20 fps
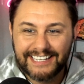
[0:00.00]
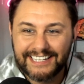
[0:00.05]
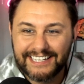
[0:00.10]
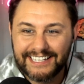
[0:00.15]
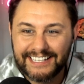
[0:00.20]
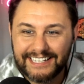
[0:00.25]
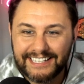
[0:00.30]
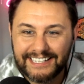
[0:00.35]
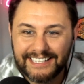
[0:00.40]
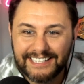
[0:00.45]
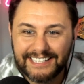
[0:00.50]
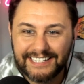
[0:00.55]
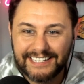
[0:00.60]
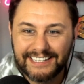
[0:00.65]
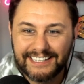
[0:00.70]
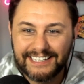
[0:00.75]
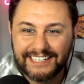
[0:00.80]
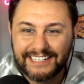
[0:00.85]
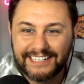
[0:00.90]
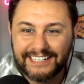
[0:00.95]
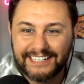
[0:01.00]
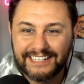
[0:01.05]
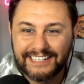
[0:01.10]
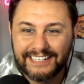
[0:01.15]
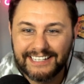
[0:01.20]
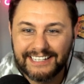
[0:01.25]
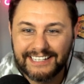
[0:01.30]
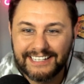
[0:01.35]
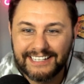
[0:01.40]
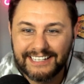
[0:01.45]

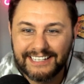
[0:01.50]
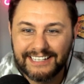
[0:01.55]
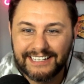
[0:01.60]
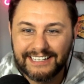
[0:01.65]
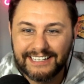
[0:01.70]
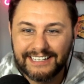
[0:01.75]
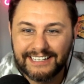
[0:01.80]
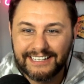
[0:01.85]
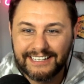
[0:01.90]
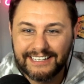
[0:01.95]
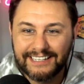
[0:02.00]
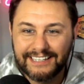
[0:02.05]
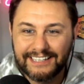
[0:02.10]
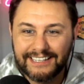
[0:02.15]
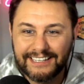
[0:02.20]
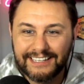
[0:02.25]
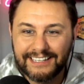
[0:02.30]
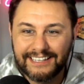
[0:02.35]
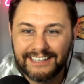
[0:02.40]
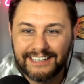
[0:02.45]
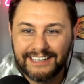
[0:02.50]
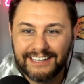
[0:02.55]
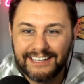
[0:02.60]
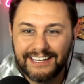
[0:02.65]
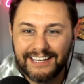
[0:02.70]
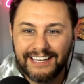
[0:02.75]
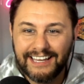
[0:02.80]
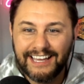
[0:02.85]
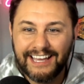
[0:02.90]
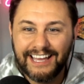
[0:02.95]

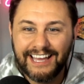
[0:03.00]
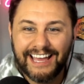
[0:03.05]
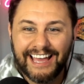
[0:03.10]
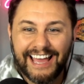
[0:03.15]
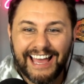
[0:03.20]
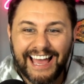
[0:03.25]
(not speaking)